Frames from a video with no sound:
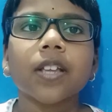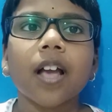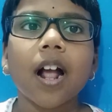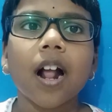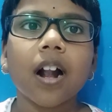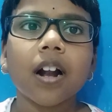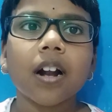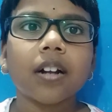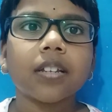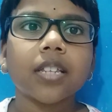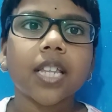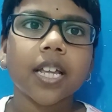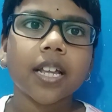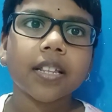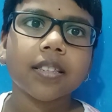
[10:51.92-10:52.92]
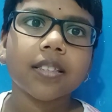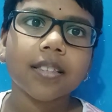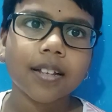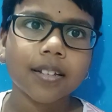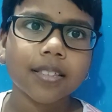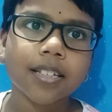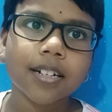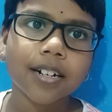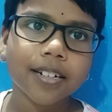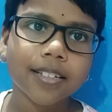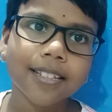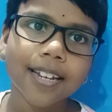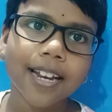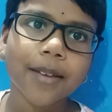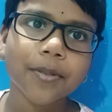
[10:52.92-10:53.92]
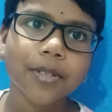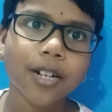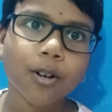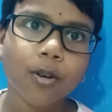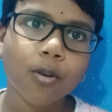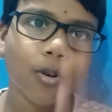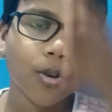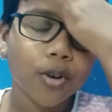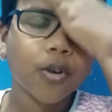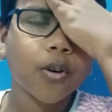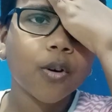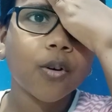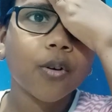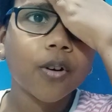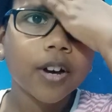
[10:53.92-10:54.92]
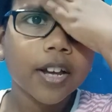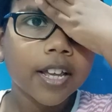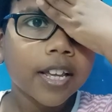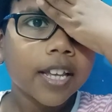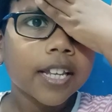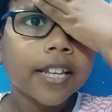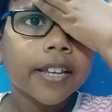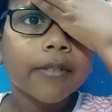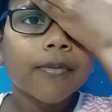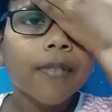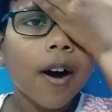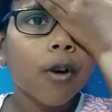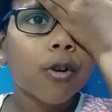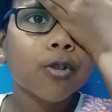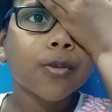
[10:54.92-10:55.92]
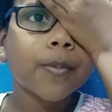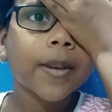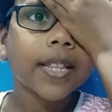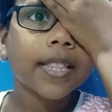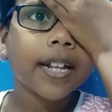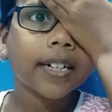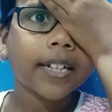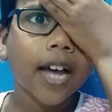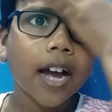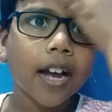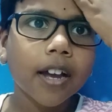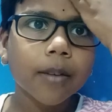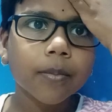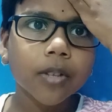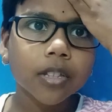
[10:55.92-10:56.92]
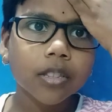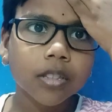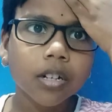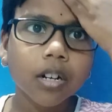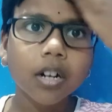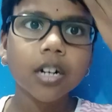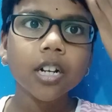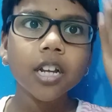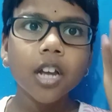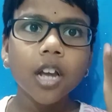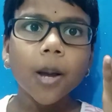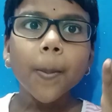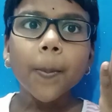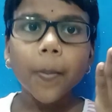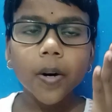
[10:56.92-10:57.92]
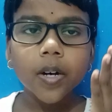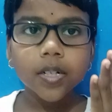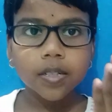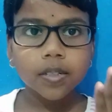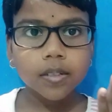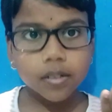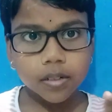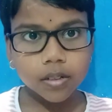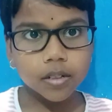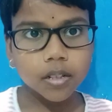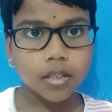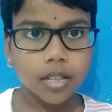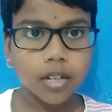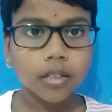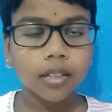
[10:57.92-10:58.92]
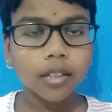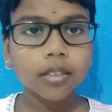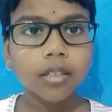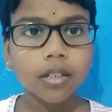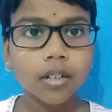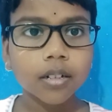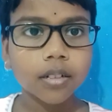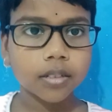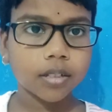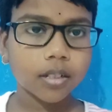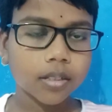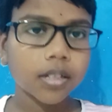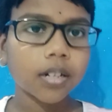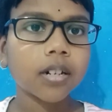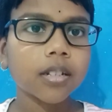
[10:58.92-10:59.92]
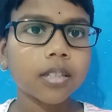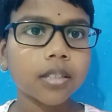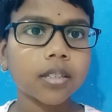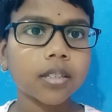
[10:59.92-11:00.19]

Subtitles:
And then the third slave said, "Oh no, he found me that I am the third person, the third